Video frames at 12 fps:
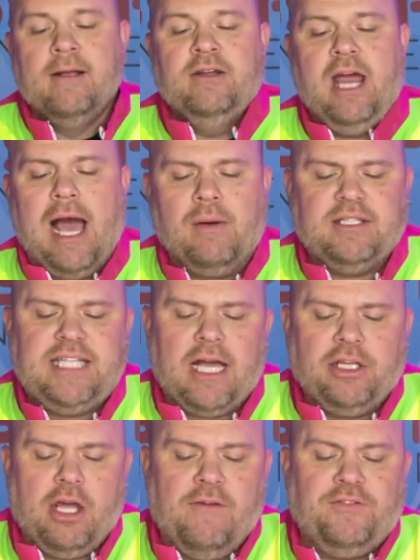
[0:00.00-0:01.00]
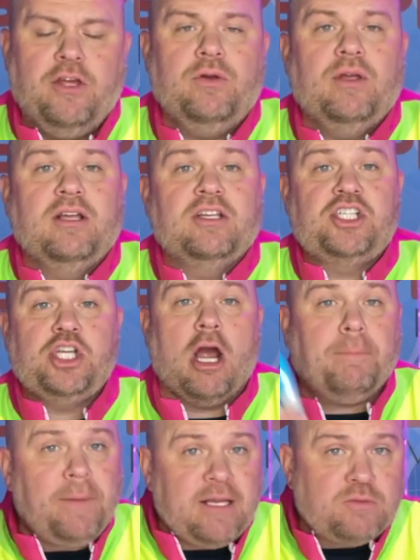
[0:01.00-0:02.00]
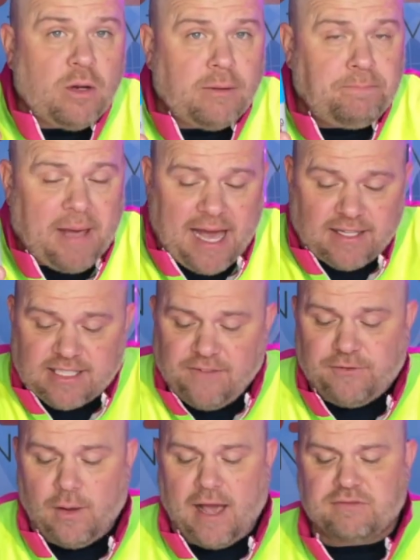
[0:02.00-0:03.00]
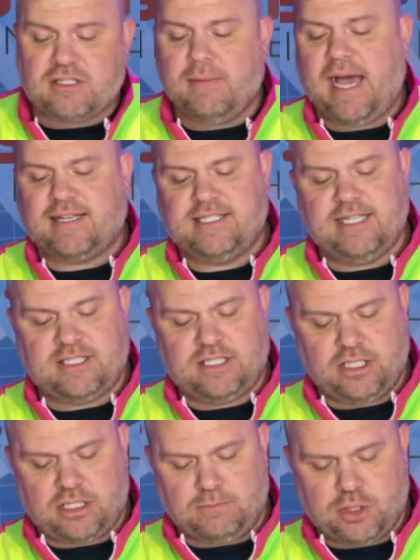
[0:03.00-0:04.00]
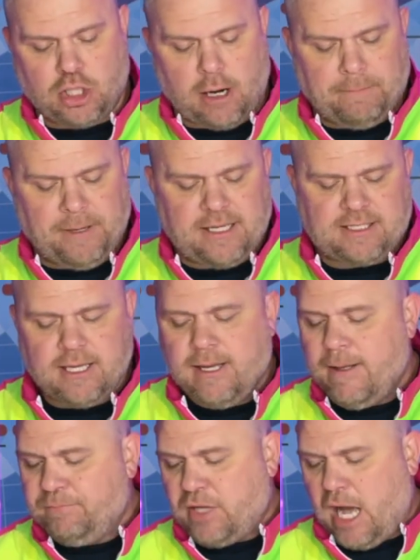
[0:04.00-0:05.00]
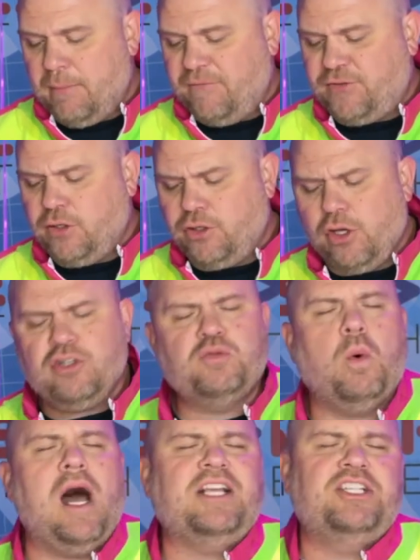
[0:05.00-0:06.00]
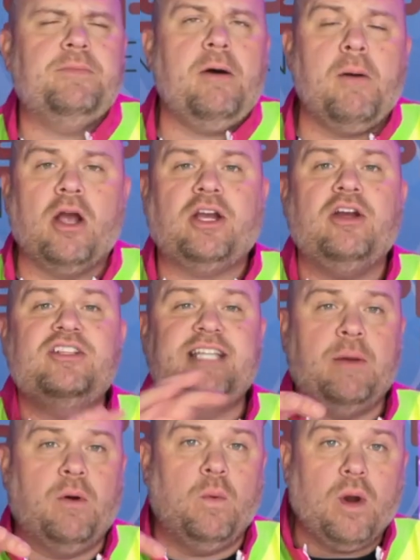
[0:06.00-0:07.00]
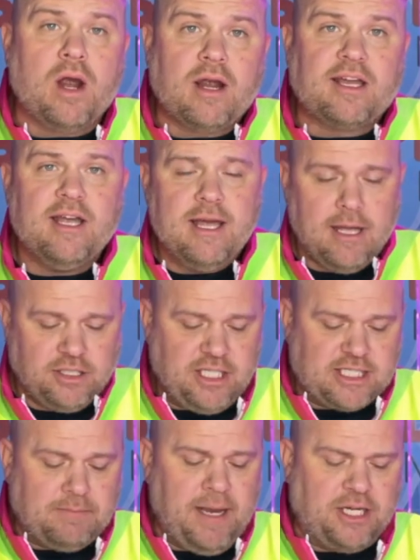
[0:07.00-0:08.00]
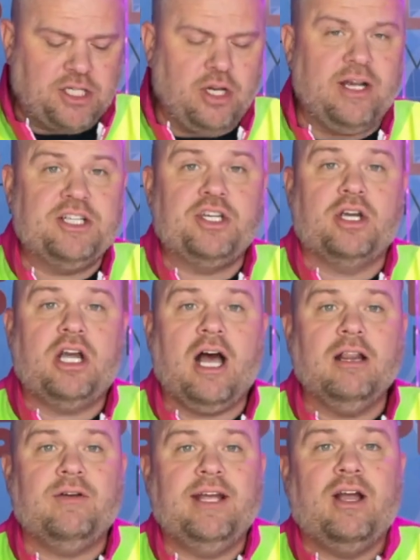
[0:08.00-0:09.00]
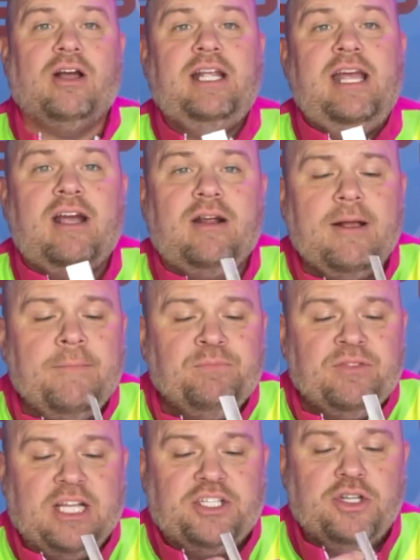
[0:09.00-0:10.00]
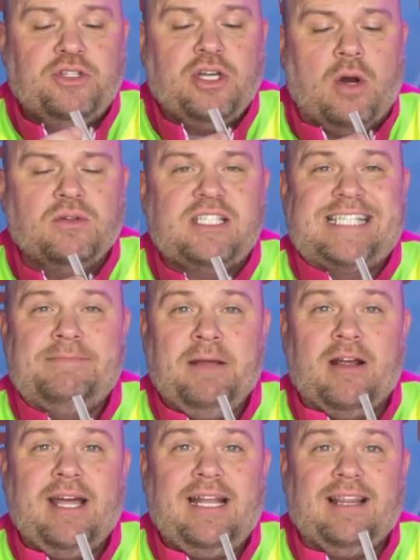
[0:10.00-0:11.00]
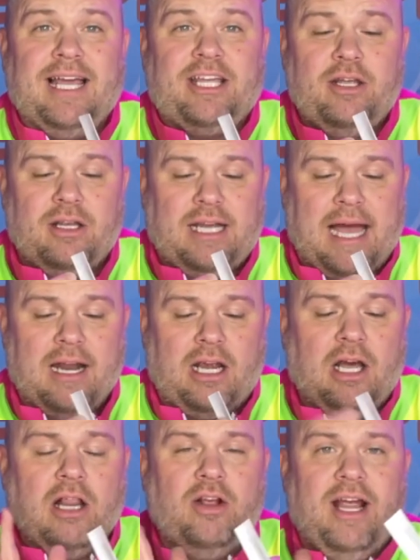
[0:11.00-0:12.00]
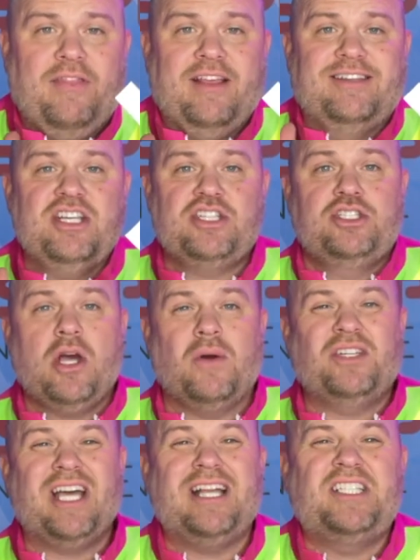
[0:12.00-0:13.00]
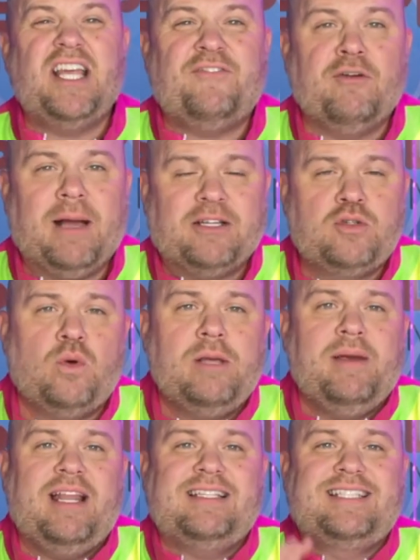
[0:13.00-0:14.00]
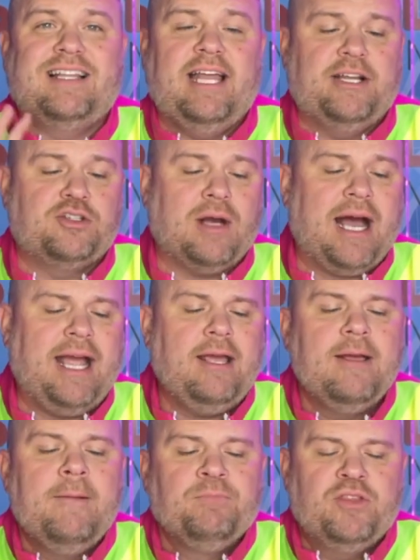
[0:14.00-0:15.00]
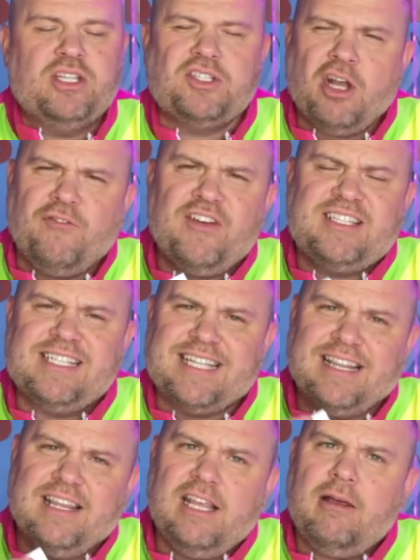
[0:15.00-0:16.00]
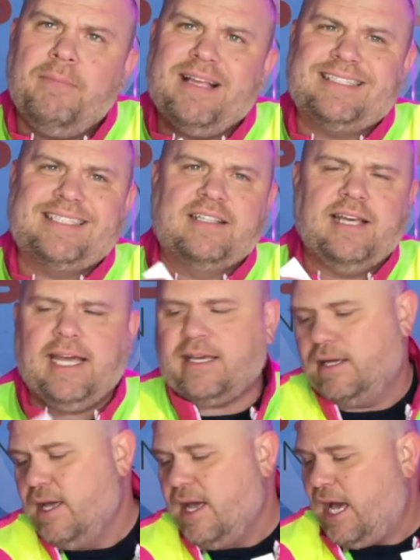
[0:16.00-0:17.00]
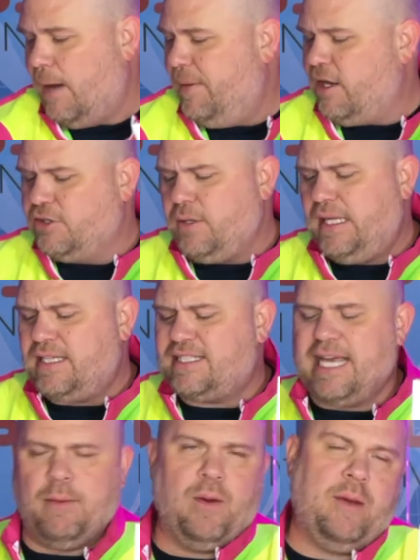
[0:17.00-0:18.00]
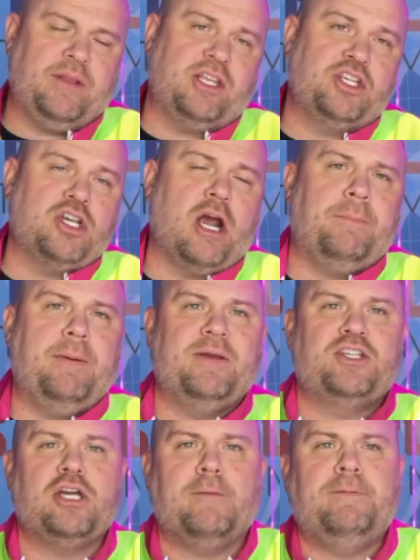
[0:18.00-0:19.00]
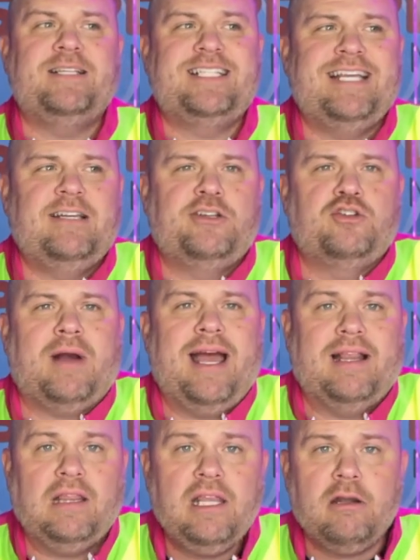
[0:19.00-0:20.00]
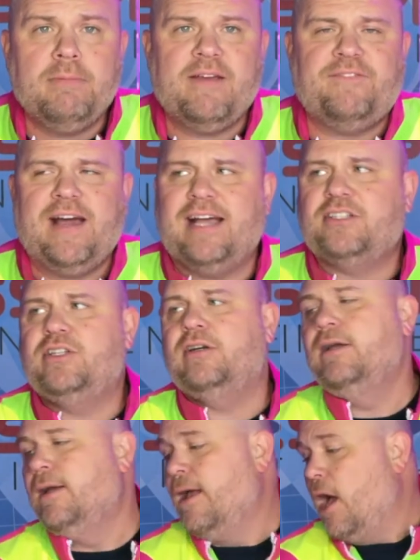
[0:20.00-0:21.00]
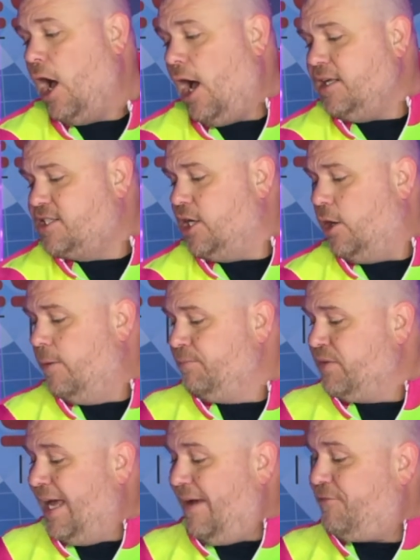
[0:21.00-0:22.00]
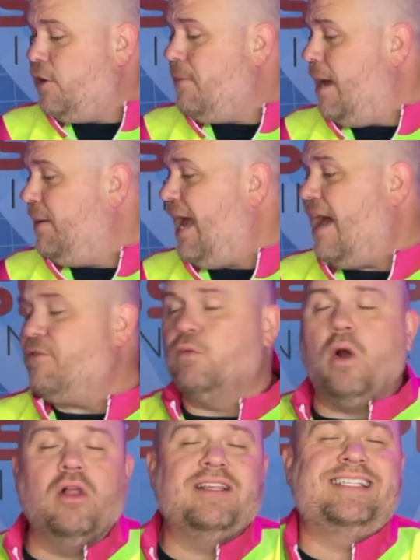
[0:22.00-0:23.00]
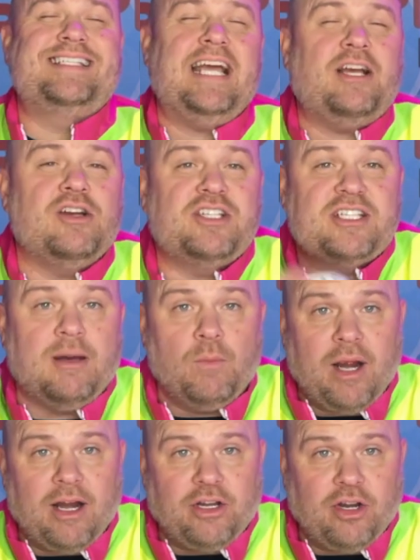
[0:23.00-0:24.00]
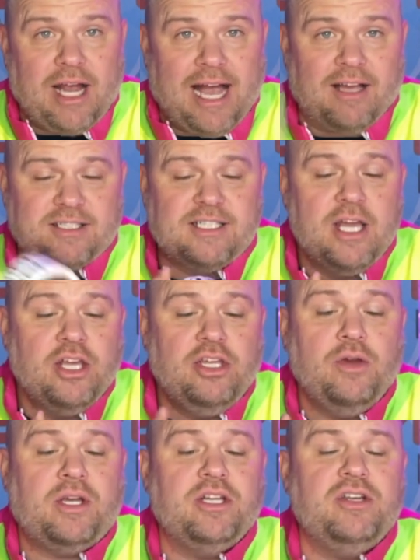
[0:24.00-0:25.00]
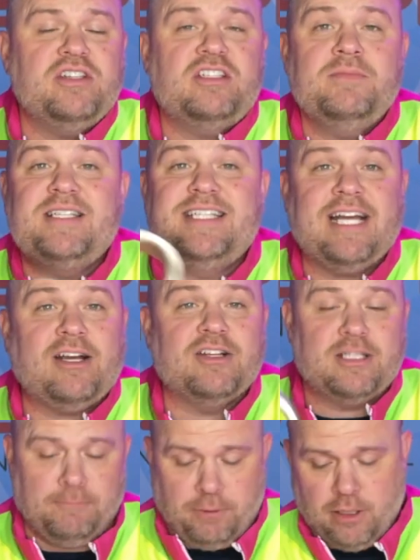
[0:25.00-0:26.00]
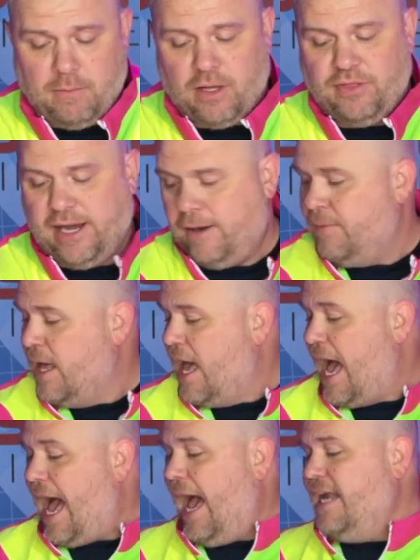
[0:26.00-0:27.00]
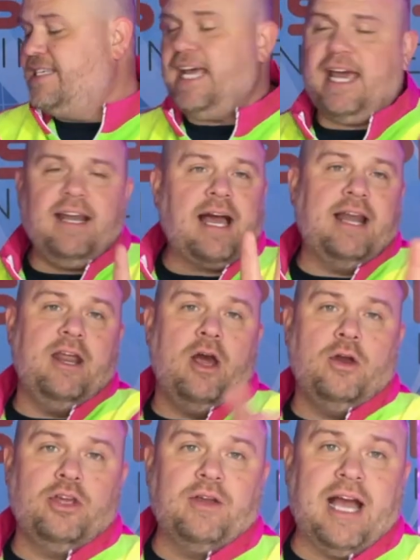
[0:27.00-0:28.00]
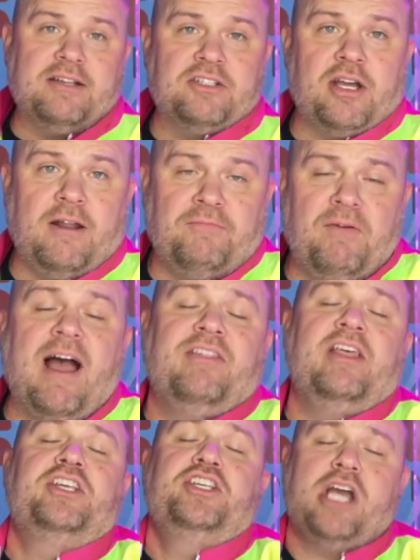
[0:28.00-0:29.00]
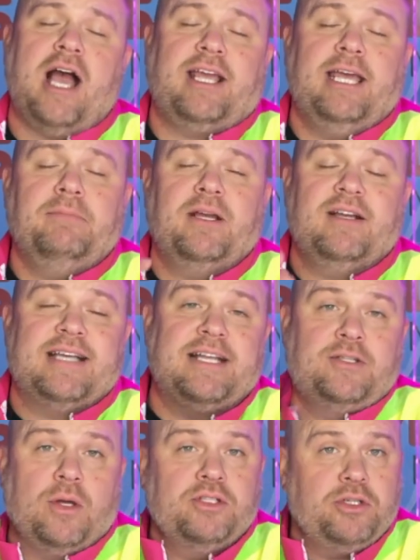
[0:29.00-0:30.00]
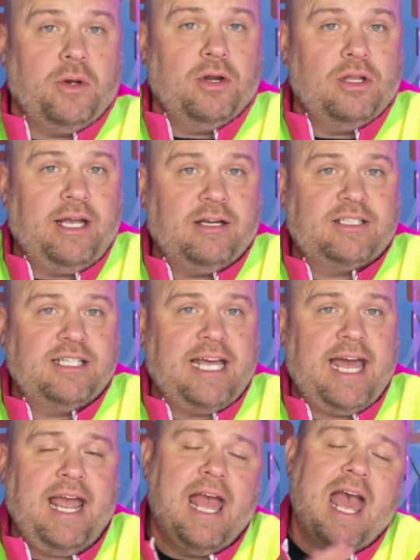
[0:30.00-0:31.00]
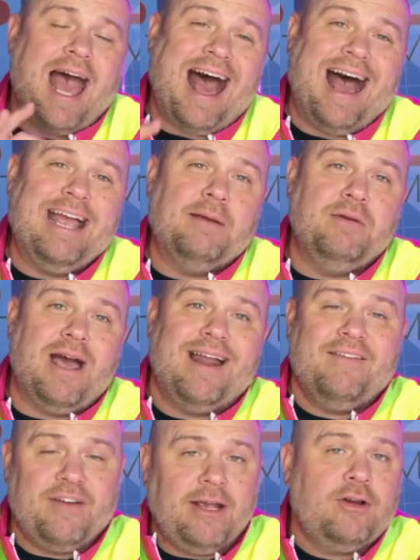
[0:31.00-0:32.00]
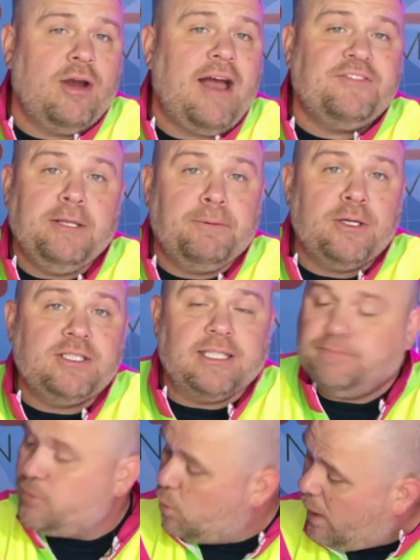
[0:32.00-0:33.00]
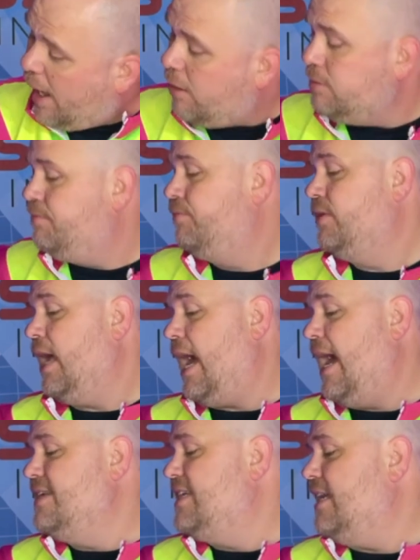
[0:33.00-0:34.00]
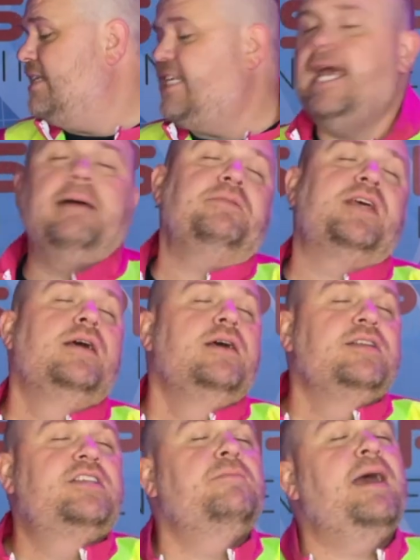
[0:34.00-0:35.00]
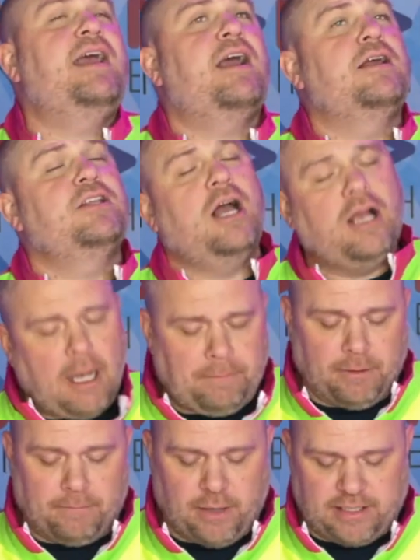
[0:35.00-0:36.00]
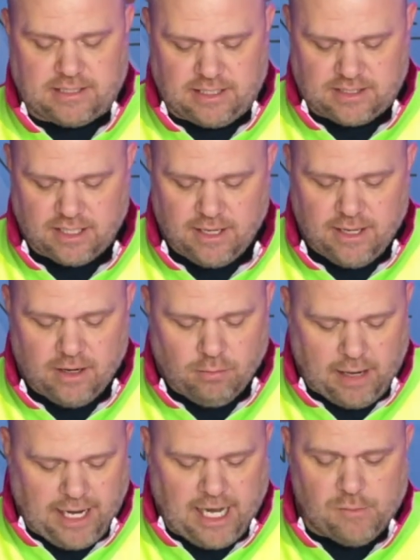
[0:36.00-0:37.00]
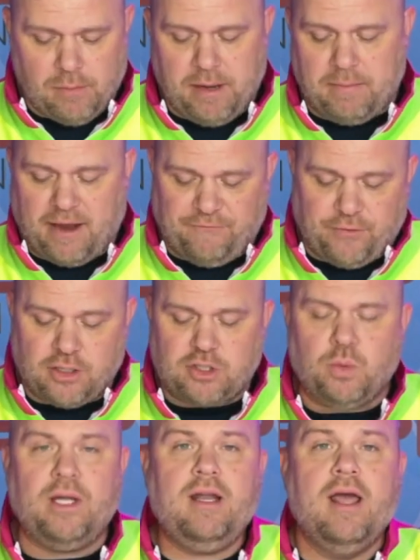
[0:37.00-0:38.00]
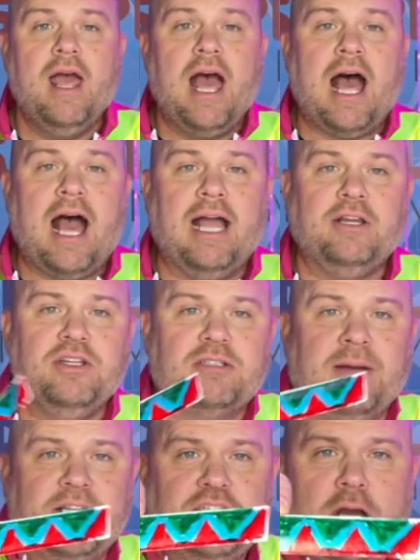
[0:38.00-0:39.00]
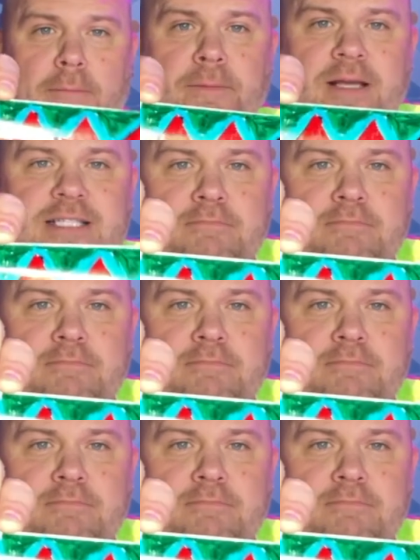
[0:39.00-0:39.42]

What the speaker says: Now, I will tell you, Sharpies work best if you have some access to some Sharpies. If you use washable markers, they will work. Just make sure as you're coloring on here that you don't smear it, like you kind of color and then just don't touch it for about 20 minutes to let it dry. The surface is a little bit slick. It'll do the same way with the Sharpie, but Sharpies tend to dry a little bit faster. Also, if you maybe have a roll of stickers somewhere in your house, you could use some stickers and put them on there. I know you guys are going to find this shocking because I told you earlier today, I am not a very crafty person. Well, I did attempt to make a couple of bracelets. Right here will be my first one. I'd used my Sharpies and